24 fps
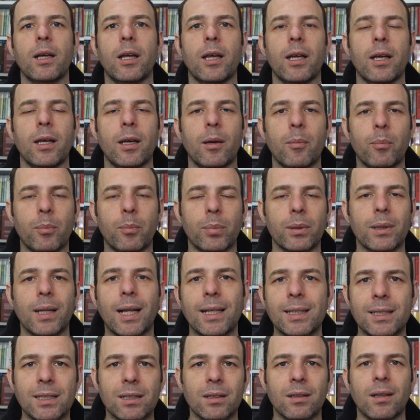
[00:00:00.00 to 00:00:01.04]
eh,
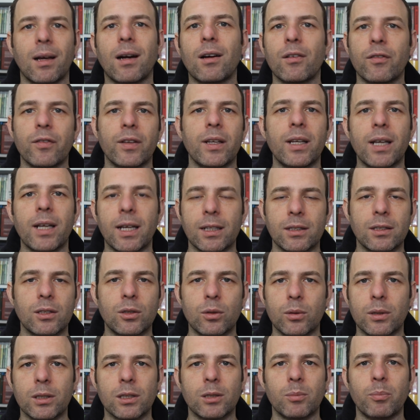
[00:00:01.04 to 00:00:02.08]
implants larvae
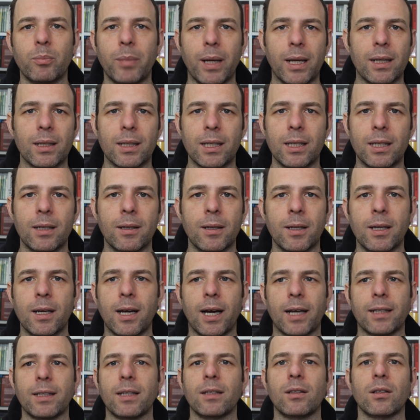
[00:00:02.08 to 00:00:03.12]
into its belly,
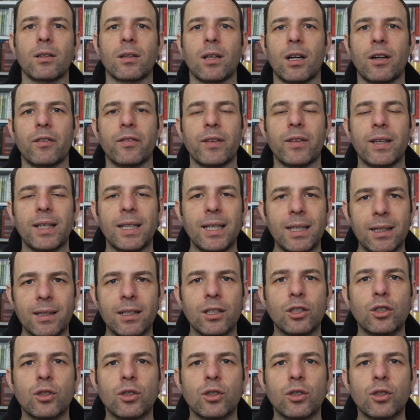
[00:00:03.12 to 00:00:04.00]
and then the larvae eat the